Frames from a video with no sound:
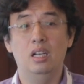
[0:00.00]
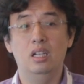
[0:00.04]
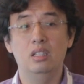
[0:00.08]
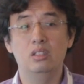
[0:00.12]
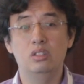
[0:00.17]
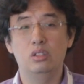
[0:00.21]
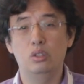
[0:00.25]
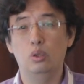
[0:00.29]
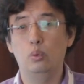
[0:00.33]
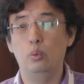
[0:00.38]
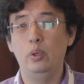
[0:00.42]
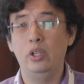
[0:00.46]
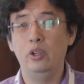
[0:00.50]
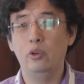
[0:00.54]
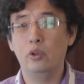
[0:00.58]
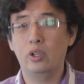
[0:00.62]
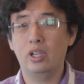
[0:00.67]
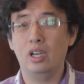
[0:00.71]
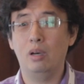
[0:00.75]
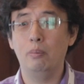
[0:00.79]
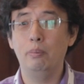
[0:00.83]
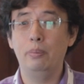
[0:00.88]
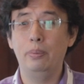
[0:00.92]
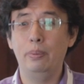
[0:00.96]
So when your
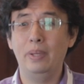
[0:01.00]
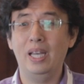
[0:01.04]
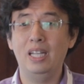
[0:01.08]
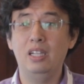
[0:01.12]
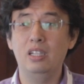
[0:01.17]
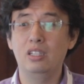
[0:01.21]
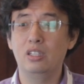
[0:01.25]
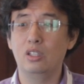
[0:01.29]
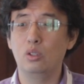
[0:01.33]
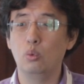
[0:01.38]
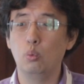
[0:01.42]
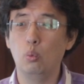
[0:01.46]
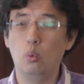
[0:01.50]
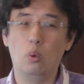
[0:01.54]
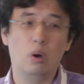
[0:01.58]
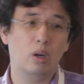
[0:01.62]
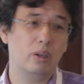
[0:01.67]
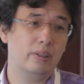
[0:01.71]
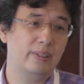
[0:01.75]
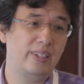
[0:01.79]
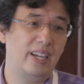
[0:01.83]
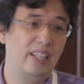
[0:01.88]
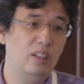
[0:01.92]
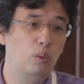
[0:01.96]
competitor
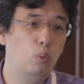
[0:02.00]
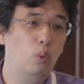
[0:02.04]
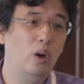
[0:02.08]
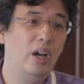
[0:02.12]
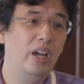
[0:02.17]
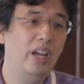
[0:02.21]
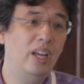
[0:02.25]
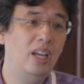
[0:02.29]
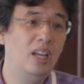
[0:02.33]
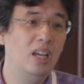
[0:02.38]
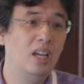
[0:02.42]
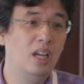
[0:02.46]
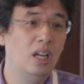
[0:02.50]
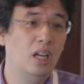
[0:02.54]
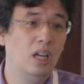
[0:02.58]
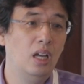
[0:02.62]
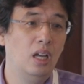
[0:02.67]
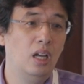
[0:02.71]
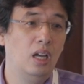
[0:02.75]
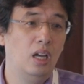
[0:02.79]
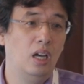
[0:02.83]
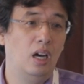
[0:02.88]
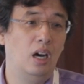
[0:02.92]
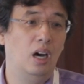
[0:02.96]
work that way,
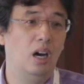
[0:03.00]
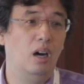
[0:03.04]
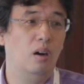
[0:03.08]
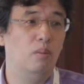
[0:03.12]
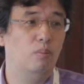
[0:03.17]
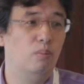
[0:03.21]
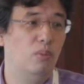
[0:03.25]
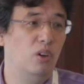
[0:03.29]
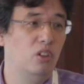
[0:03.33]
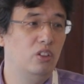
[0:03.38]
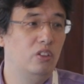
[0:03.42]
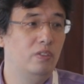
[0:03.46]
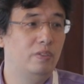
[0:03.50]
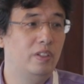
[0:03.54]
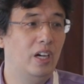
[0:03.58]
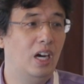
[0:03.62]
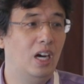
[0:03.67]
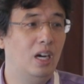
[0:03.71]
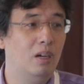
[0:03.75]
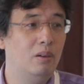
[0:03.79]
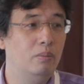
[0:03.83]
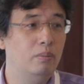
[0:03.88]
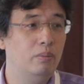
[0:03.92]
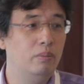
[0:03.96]
most of the
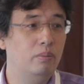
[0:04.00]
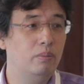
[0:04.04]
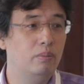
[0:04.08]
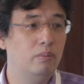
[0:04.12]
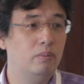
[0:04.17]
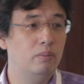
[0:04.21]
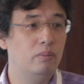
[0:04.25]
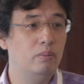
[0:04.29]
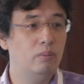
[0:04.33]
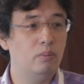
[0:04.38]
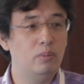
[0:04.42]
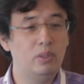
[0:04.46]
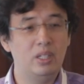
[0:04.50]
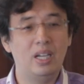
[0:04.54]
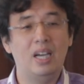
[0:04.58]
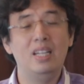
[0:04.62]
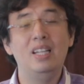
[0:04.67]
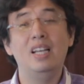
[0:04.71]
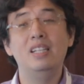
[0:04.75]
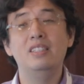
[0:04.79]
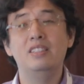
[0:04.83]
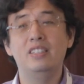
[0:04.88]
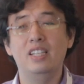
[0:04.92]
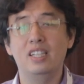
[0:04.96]
time
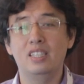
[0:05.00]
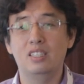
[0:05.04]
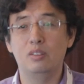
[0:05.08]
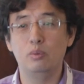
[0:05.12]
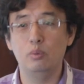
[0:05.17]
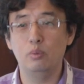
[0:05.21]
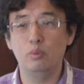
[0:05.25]
996,